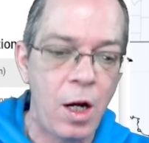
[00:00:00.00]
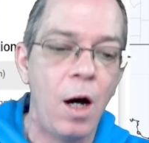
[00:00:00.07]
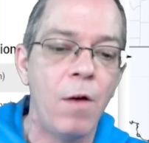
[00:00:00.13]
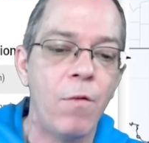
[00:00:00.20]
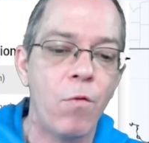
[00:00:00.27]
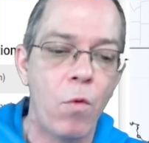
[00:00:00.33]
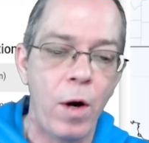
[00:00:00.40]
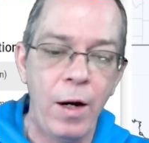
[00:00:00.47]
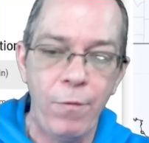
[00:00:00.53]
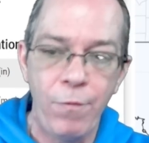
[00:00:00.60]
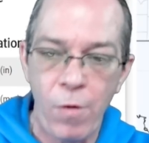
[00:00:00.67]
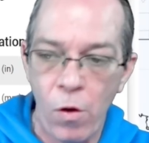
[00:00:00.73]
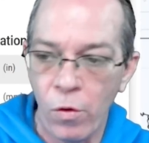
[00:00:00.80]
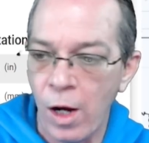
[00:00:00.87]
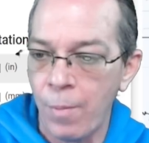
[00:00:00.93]
of
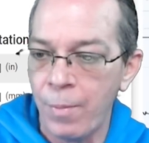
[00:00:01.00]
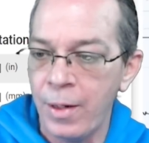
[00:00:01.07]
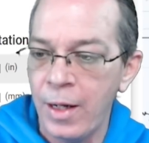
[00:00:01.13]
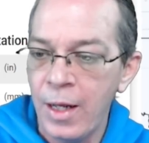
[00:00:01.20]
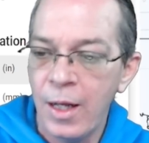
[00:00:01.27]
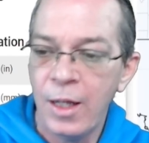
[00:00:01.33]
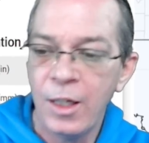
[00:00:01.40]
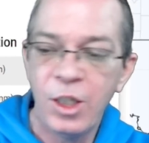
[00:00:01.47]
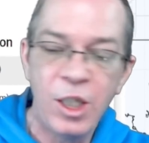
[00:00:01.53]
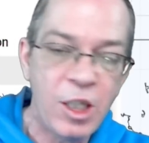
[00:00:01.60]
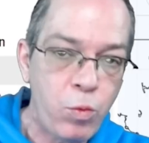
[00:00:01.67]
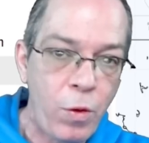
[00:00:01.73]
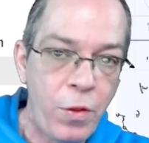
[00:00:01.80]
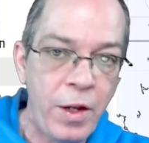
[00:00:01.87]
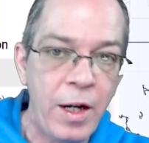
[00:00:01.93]
rainfall coming
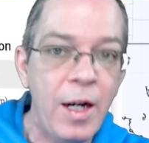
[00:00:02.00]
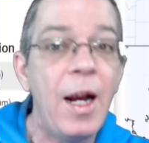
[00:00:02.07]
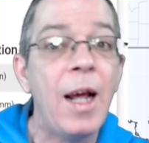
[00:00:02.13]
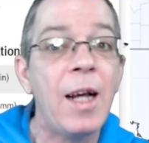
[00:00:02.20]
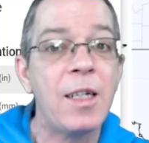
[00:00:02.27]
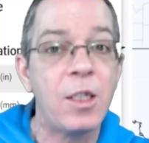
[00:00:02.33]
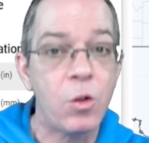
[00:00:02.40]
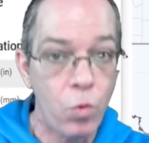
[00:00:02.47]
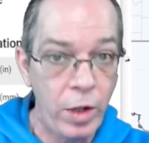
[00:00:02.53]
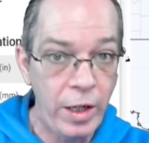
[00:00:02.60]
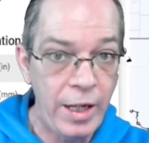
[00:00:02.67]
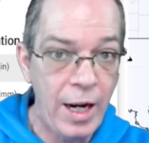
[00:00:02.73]
just within the next 3